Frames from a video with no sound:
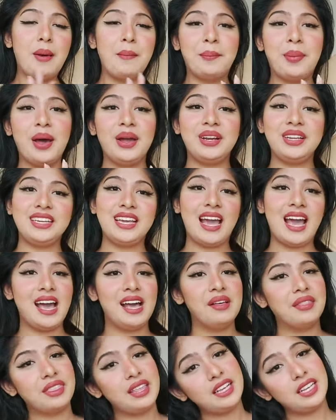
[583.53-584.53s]
But
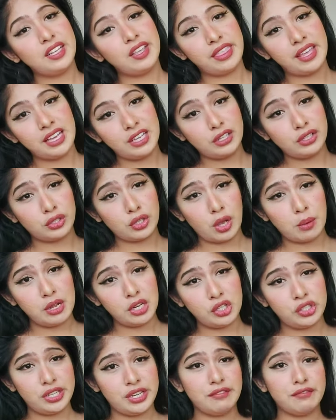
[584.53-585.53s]
yeah, thank you so
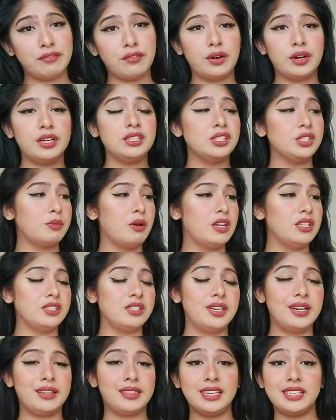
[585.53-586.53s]
much, Shein, for
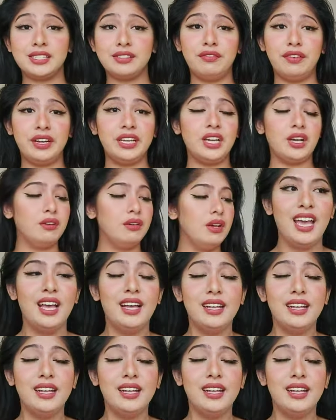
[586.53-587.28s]
sponsoring this video.